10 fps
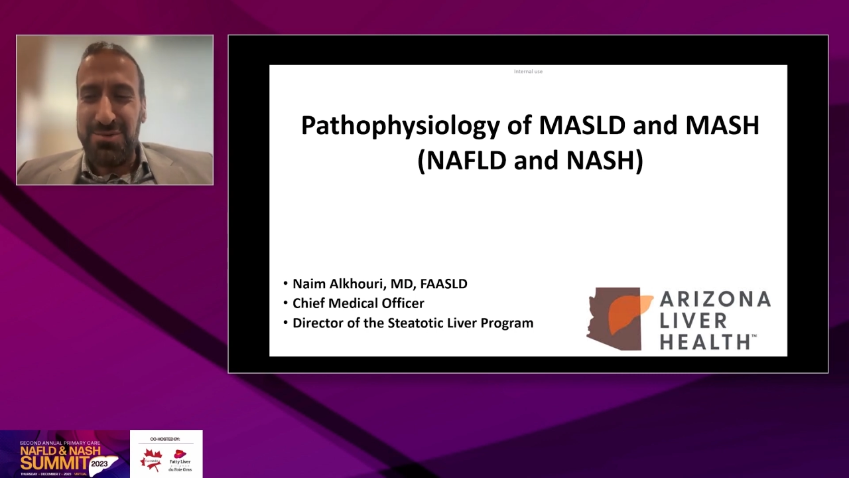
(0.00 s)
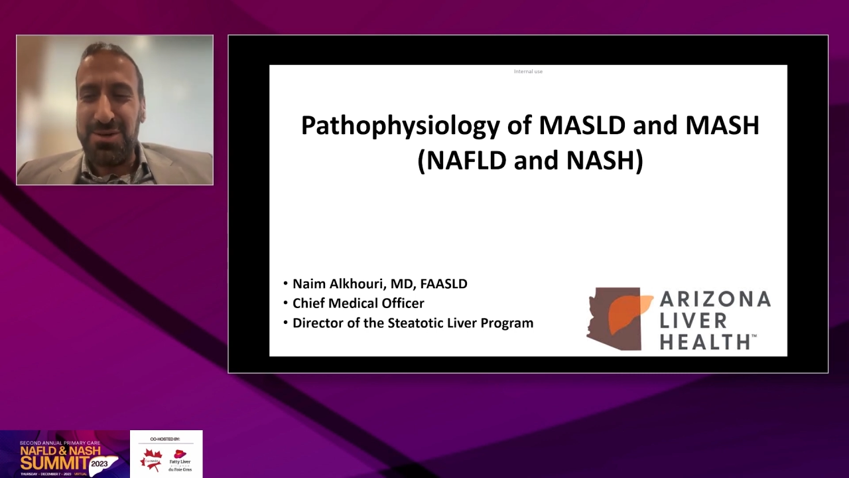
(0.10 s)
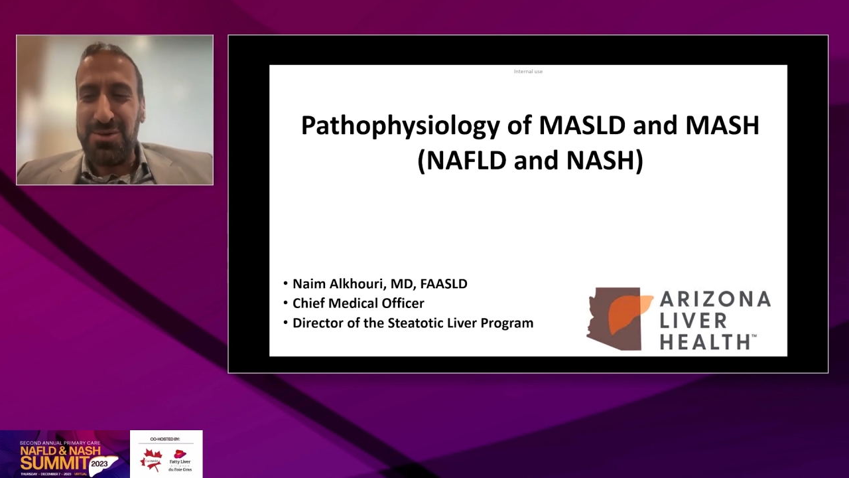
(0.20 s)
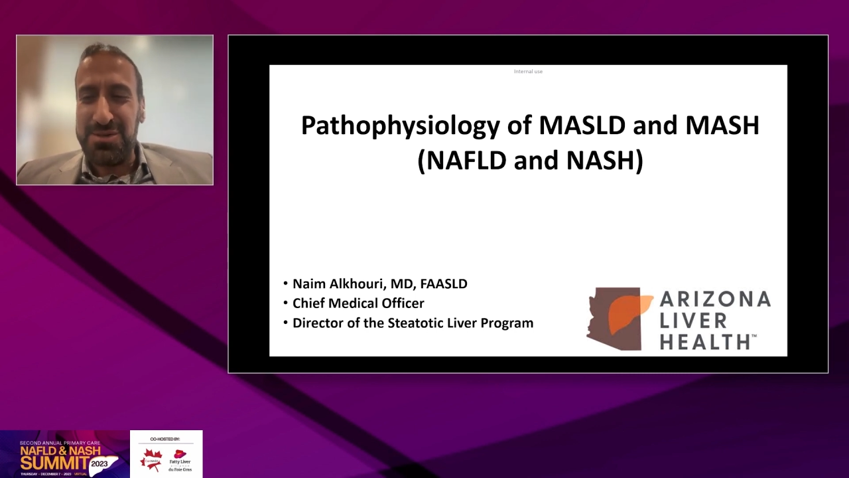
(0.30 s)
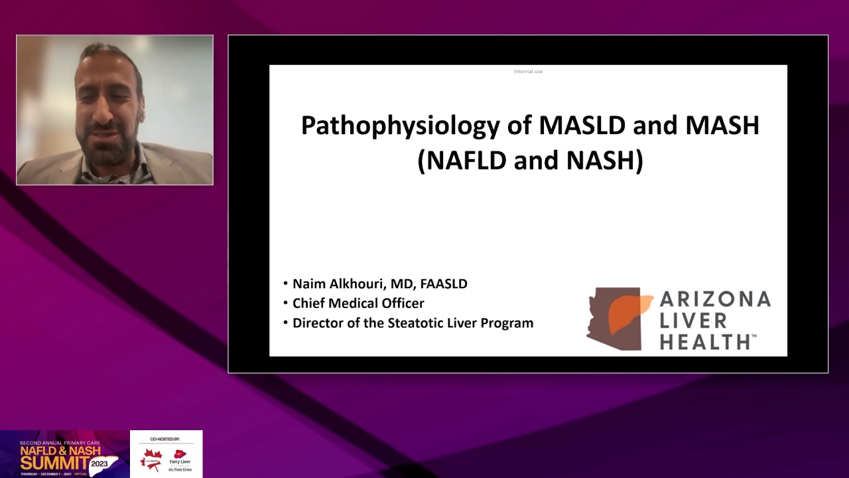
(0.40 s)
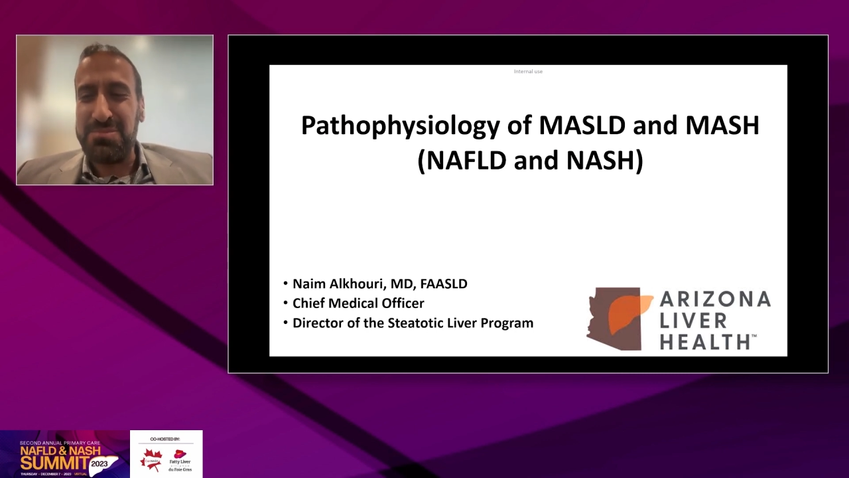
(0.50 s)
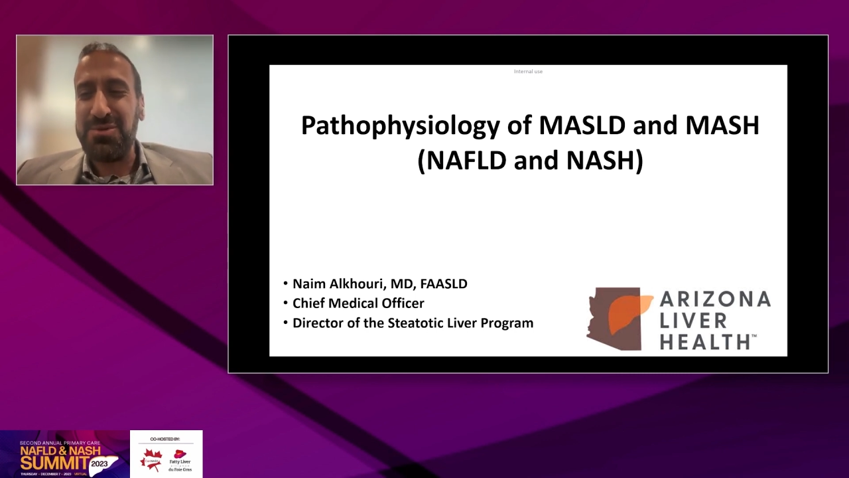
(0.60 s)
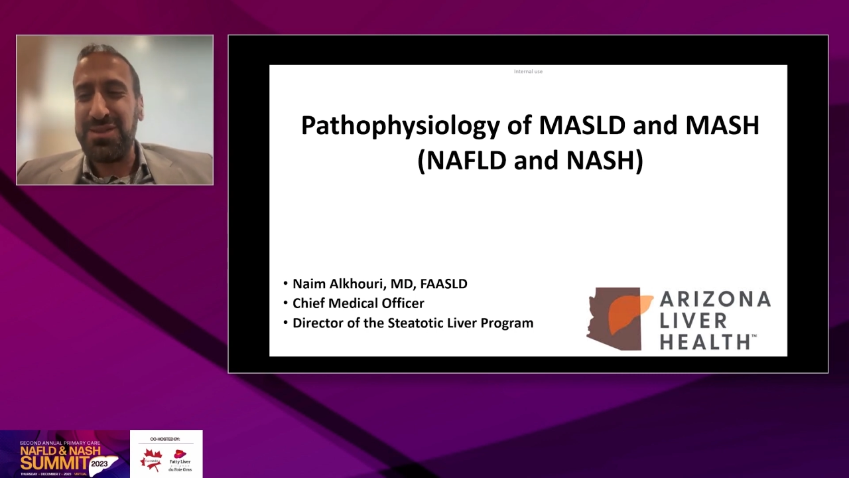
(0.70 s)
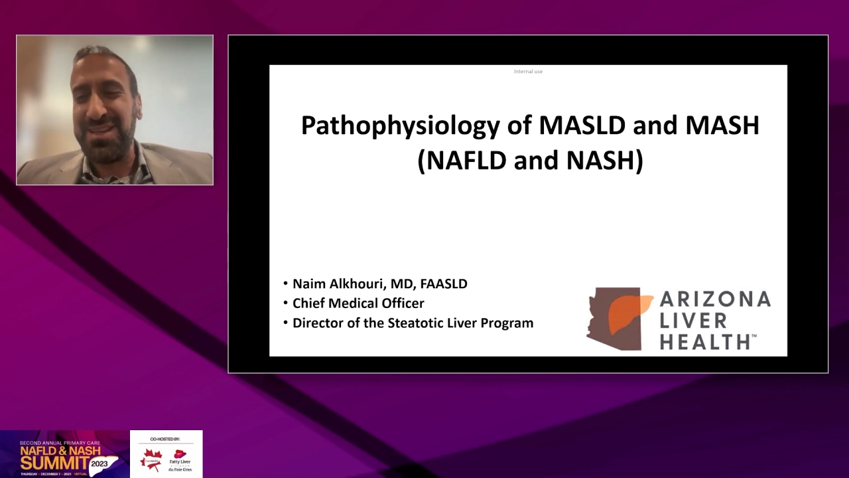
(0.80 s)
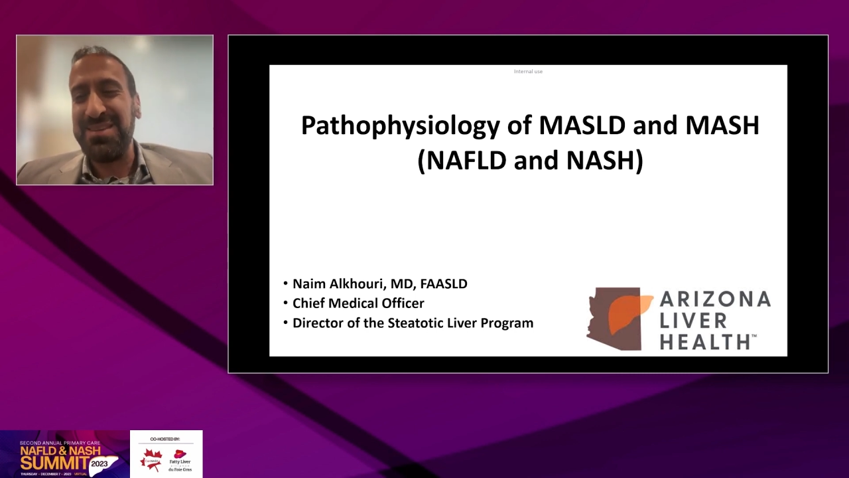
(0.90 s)
will go
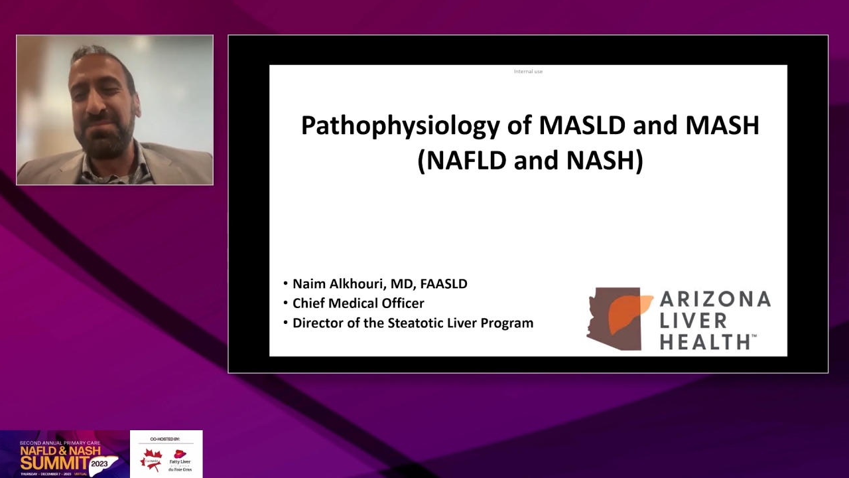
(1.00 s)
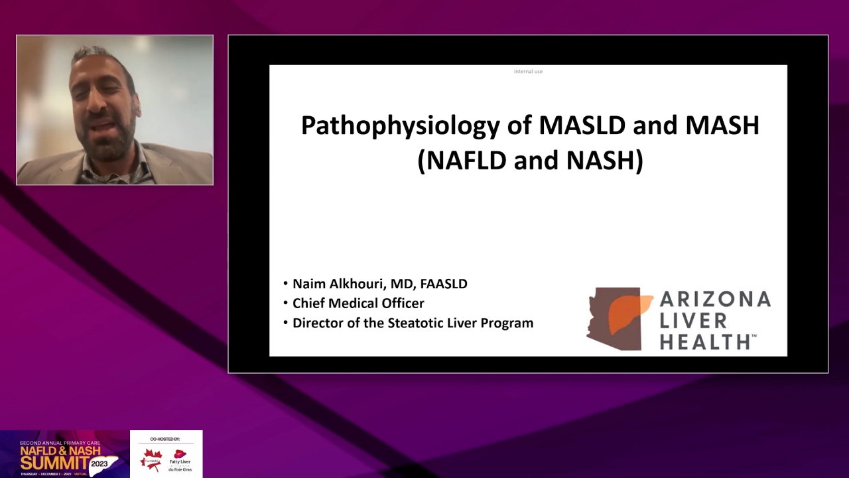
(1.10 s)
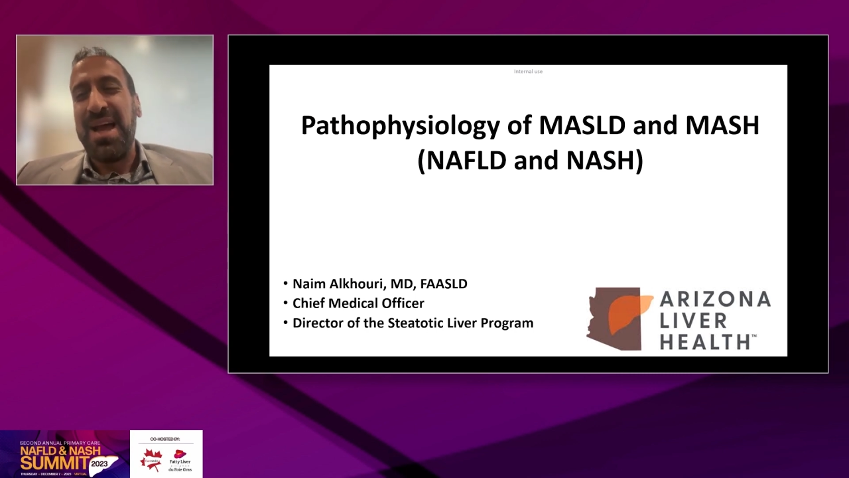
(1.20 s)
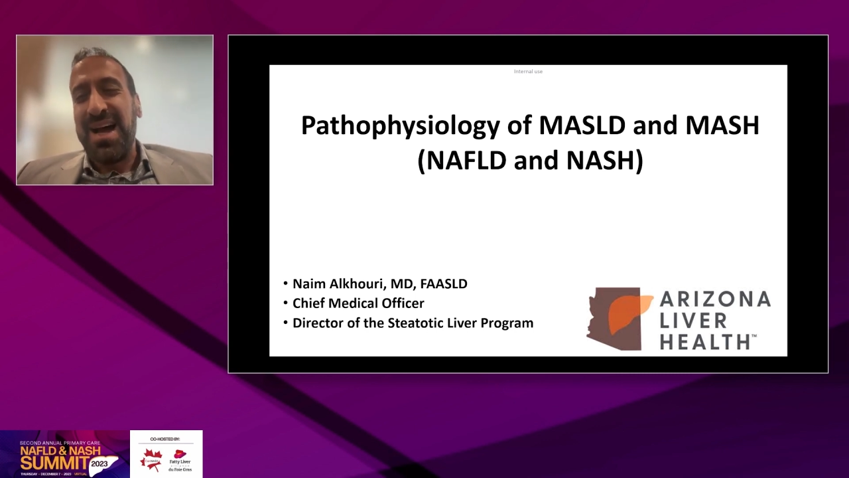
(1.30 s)
smoothly.